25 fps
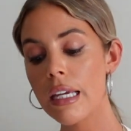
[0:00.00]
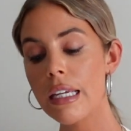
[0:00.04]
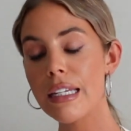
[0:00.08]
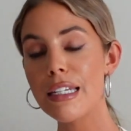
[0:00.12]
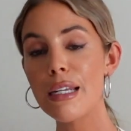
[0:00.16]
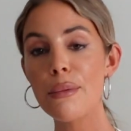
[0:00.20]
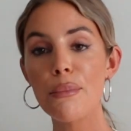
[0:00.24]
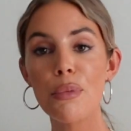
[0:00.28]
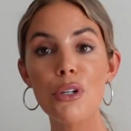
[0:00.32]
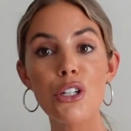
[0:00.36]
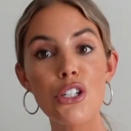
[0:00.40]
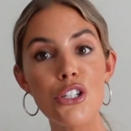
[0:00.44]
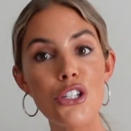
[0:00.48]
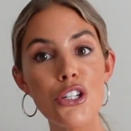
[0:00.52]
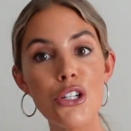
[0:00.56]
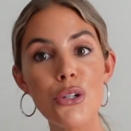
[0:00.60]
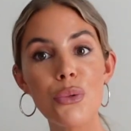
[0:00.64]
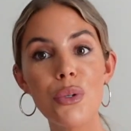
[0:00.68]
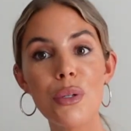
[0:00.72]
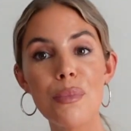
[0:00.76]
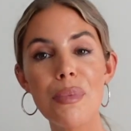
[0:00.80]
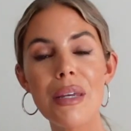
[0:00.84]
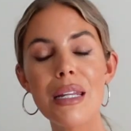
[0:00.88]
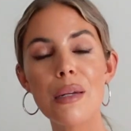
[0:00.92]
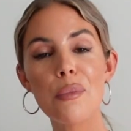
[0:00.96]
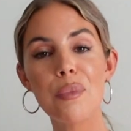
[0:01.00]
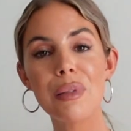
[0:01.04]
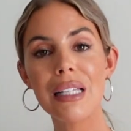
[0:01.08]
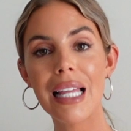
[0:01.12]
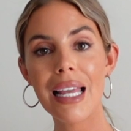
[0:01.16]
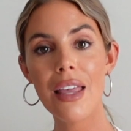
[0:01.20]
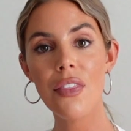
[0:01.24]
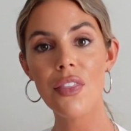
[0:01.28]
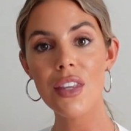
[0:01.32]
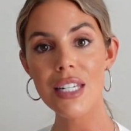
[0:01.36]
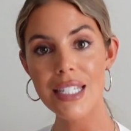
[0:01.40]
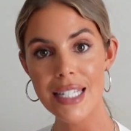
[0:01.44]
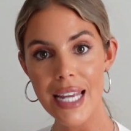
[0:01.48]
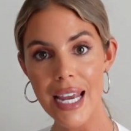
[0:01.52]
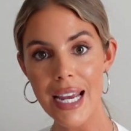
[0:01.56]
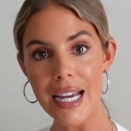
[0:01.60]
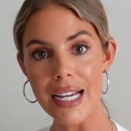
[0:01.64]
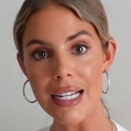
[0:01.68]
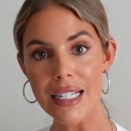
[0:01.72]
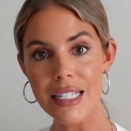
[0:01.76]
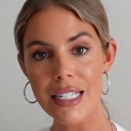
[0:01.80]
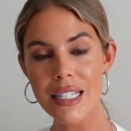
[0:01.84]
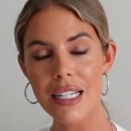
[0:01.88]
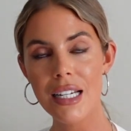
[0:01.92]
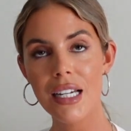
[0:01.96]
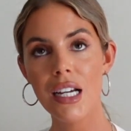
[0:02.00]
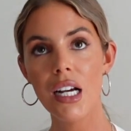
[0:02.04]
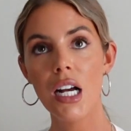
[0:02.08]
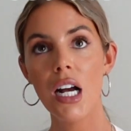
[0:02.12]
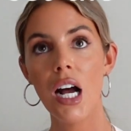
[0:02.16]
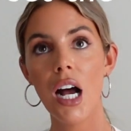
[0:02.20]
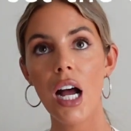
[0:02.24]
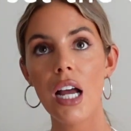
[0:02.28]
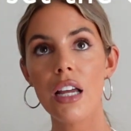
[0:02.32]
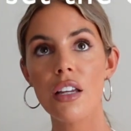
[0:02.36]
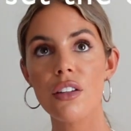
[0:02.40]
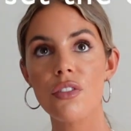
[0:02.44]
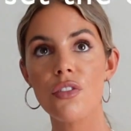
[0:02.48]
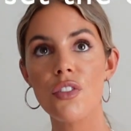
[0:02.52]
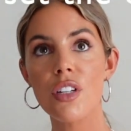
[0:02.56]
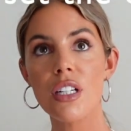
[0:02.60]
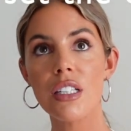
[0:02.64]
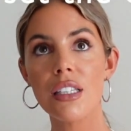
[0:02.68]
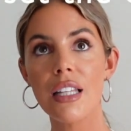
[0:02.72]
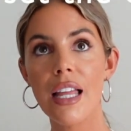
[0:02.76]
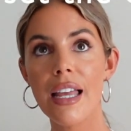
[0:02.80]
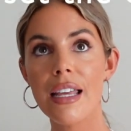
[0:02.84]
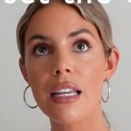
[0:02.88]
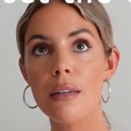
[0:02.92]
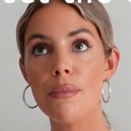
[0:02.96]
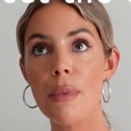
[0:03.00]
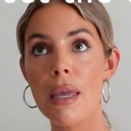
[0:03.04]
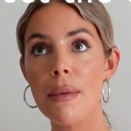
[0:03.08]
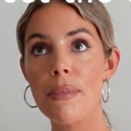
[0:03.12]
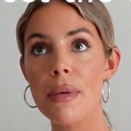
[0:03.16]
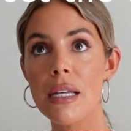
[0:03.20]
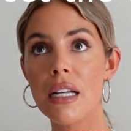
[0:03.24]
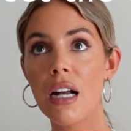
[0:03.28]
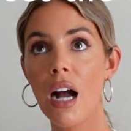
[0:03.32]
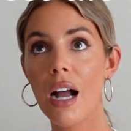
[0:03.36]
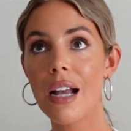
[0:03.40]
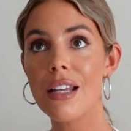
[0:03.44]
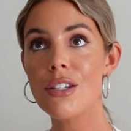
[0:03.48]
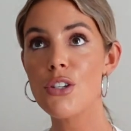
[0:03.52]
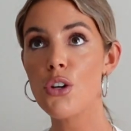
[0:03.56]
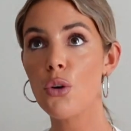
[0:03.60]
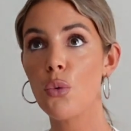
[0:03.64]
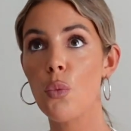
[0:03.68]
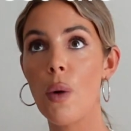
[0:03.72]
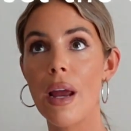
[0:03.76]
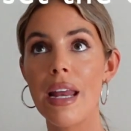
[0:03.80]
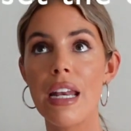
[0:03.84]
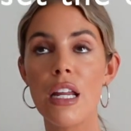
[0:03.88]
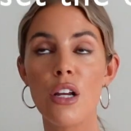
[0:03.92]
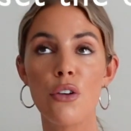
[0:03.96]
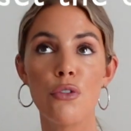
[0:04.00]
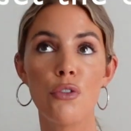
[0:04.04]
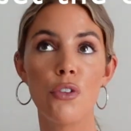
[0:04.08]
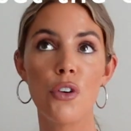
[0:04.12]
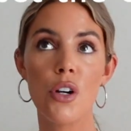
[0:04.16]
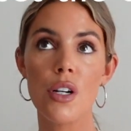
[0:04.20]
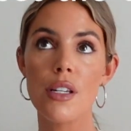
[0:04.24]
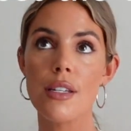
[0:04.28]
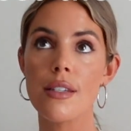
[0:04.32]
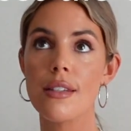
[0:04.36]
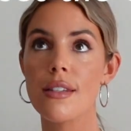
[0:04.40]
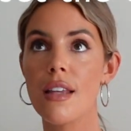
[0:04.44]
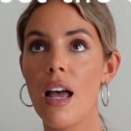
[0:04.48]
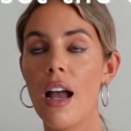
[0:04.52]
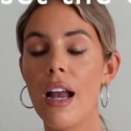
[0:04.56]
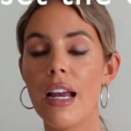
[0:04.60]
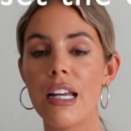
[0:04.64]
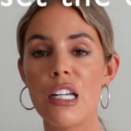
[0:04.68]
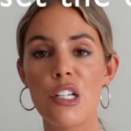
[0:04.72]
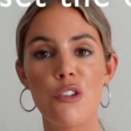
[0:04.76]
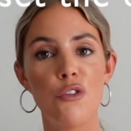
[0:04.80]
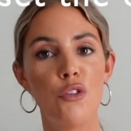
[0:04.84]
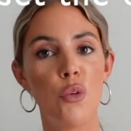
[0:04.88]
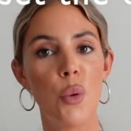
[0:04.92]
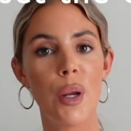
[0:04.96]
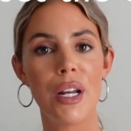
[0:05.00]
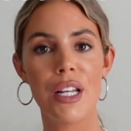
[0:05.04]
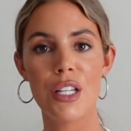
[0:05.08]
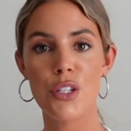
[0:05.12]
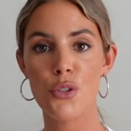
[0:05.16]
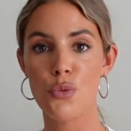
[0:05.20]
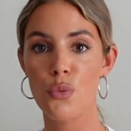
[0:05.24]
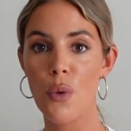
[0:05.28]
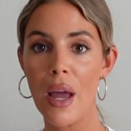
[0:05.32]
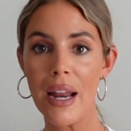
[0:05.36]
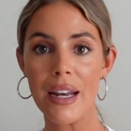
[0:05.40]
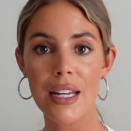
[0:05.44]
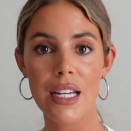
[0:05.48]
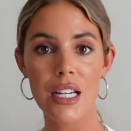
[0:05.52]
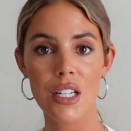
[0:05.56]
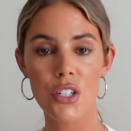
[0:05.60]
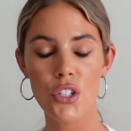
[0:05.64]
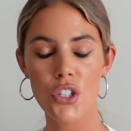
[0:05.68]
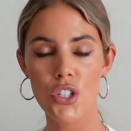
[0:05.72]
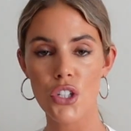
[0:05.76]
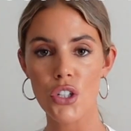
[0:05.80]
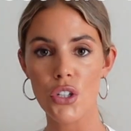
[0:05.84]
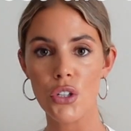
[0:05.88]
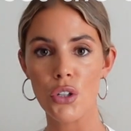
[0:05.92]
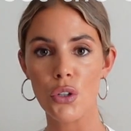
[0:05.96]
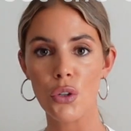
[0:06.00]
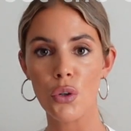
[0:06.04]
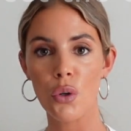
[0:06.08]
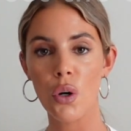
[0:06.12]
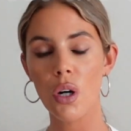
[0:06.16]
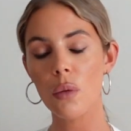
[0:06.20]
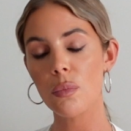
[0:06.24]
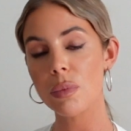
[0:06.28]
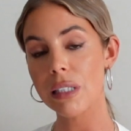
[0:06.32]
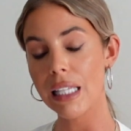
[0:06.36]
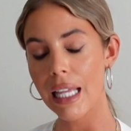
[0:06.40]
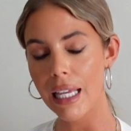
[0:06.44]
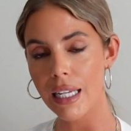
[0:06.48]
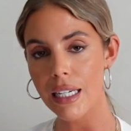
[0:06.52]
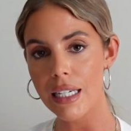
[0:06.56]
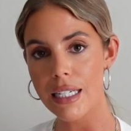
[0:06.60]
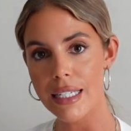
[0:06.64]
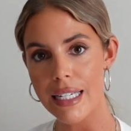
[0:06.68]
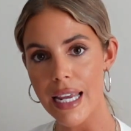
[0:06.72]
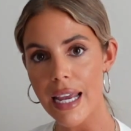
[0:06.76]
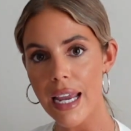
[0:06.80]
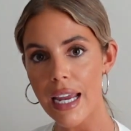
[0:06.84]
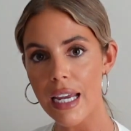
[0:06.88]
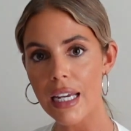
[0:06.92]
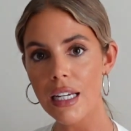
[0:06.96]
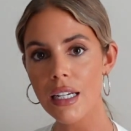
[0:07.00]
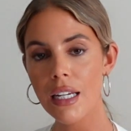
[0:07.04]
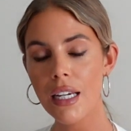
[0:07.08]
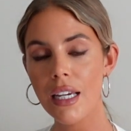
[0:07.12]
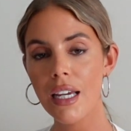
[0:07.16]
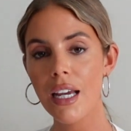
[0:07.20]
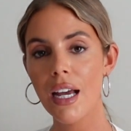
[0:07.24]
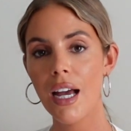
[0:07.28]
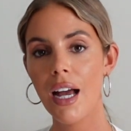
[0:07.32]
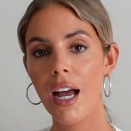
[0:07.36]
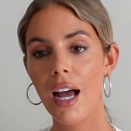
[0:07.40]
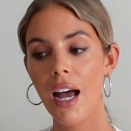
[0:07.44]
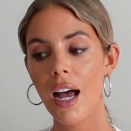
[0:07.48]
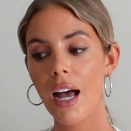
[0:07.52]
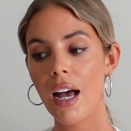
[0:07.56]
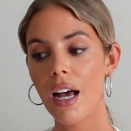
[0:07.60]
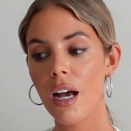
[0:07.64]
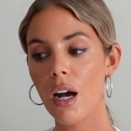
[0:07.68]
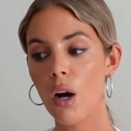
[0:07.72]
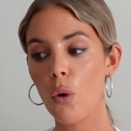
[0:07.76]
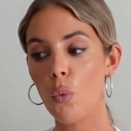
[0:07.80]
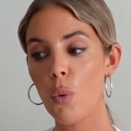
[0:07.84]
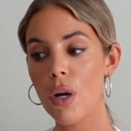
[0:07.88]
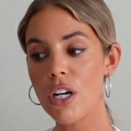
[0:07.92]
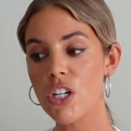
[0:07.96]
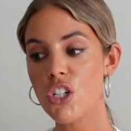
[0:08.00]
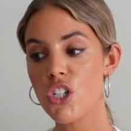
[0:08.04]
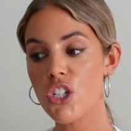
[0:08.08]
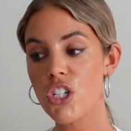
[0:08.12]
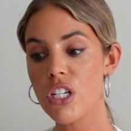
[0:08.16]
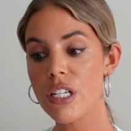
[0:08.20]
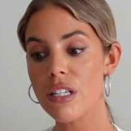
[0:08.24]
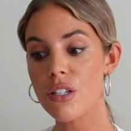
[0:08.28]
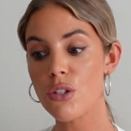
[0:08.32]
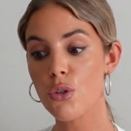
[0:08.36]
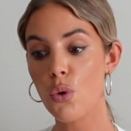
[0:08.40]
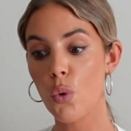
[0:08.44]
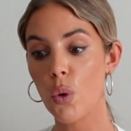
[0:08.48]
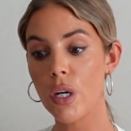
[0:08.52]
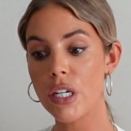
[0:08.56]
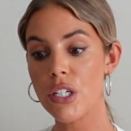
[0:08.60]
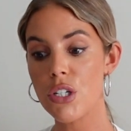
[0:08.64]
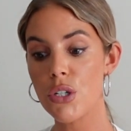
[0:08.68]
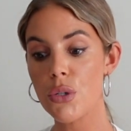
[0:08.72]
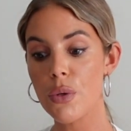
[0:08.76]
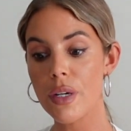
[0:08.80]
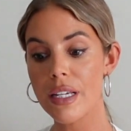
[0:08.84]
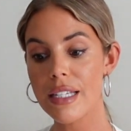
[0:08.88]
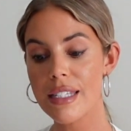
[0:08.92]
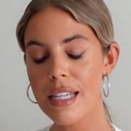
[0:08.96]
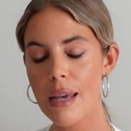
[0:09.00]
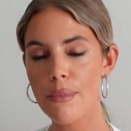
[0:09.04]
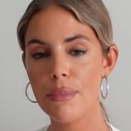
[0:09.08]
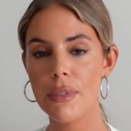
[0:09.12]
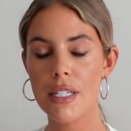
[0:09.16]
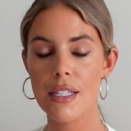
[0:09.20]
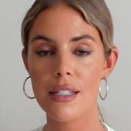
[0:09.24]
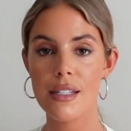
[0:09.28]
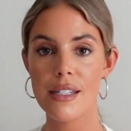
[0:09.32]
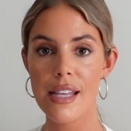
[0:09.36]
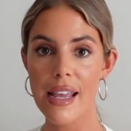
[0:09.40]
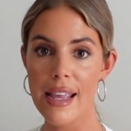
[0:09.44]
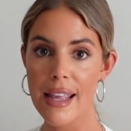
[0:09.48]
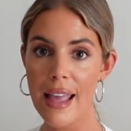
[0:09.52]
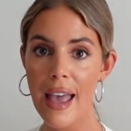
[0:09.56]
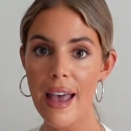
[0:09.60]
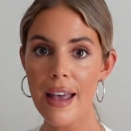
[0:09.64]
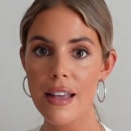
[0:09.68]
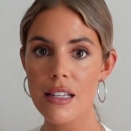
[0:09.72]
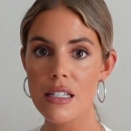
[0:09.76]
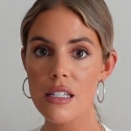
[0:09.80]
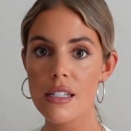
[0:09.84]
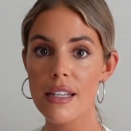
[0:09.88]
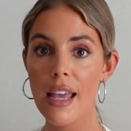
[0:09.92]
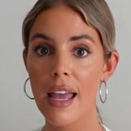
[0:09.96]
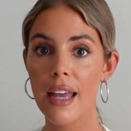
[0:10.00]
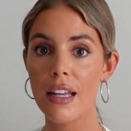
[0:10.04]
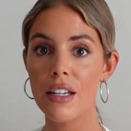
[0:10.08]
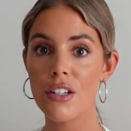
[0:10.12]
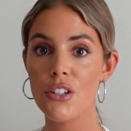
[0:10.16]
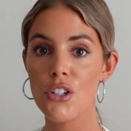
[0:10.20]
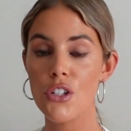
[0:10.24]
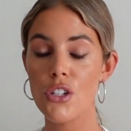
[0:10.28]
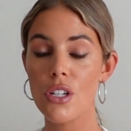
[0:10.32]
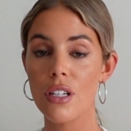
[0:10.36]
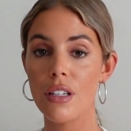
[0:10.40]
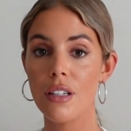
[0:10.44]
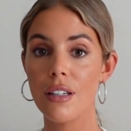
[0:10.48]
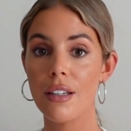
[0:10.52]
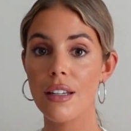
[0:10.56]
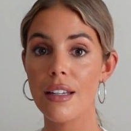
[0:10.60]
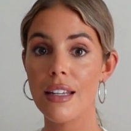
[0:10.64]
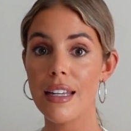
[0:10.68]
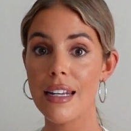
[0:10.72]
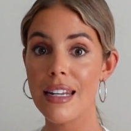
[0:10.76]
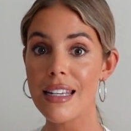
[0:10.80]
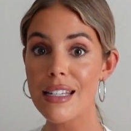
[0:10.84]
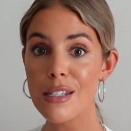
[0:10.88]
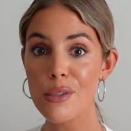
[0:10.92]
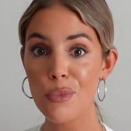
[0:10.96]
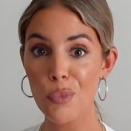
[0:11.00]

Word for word: Number two would be to plan the date. I feel like maybe guys are waiting for a sign of when it's ready to plan a date, uh, when she is going to accept and say yes. And it is